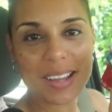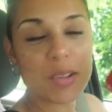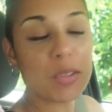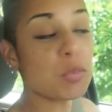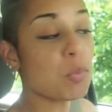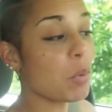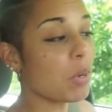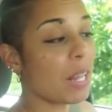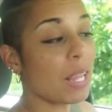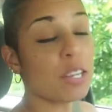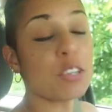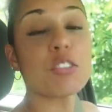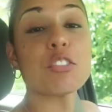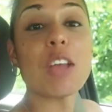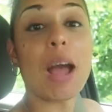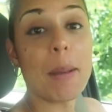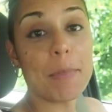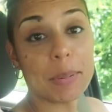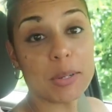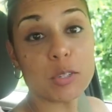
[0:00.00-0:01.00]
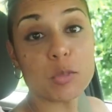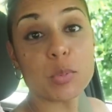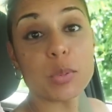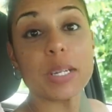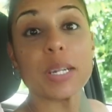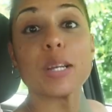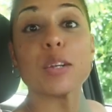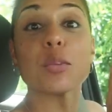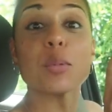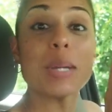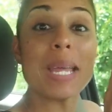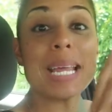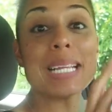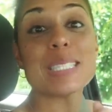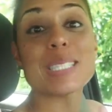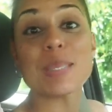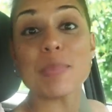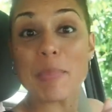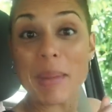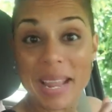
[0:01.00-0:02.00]
Oh, it's more like shopping spree because we
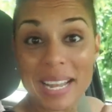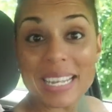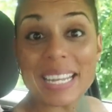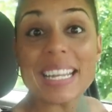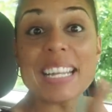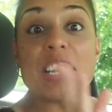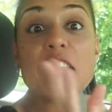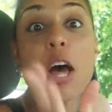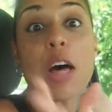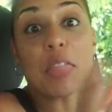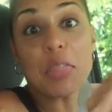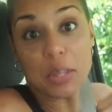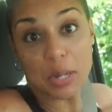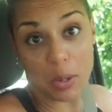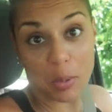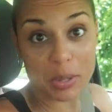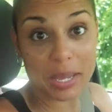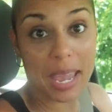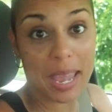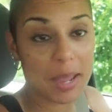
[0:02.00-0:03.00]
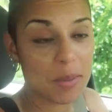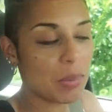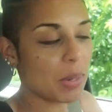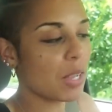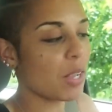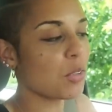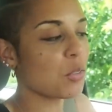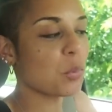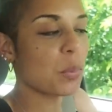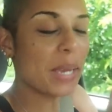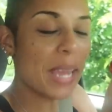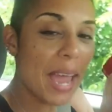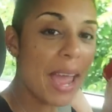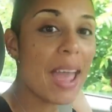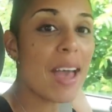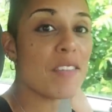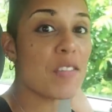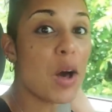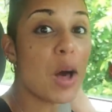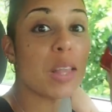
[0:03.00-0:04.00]
ain't spending nothing, okay? Because we
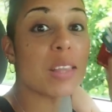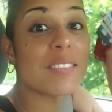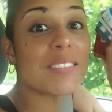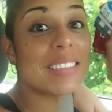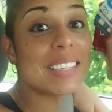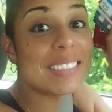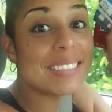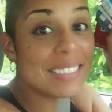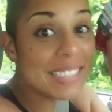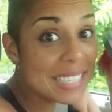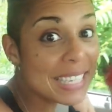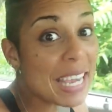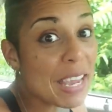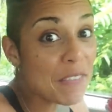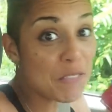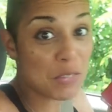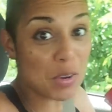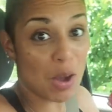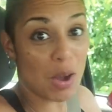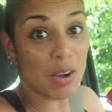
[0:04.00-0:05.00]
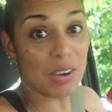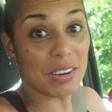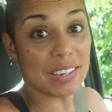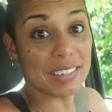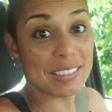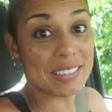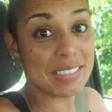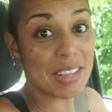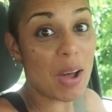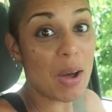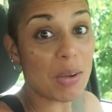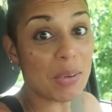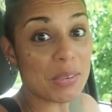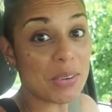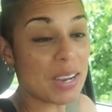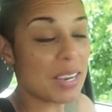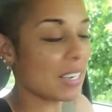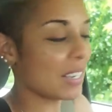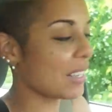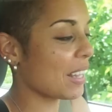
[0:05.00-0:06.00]
have all of these gift cards
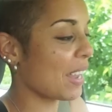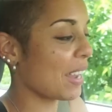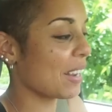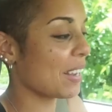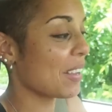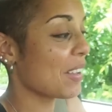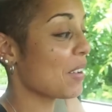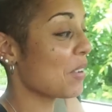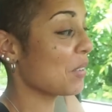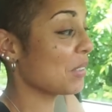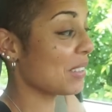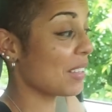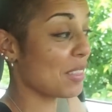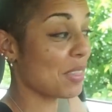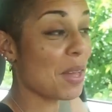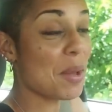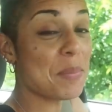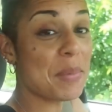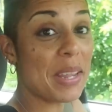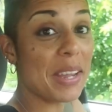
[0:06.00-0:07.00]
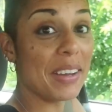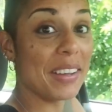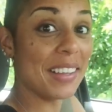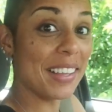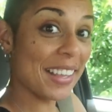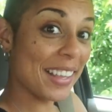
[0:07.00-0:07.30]
already. Like, oh, it's a thumbnail.